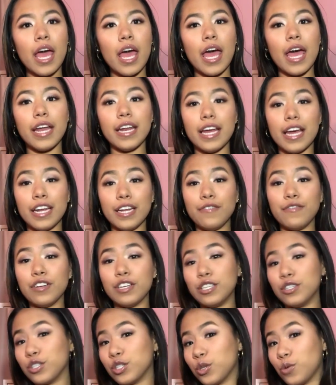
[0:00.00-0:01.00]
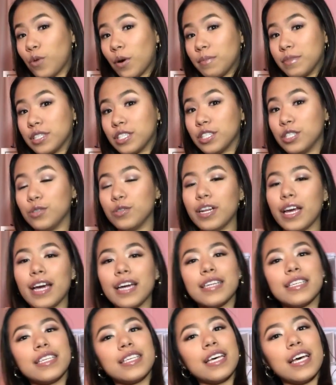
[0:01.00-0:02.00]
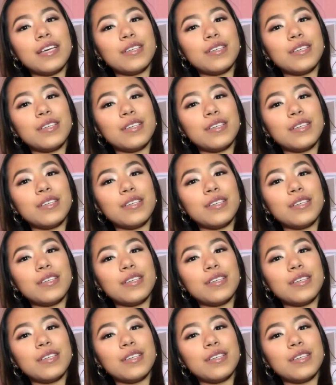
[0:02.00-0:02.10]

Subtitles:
and any videos you want me to do next.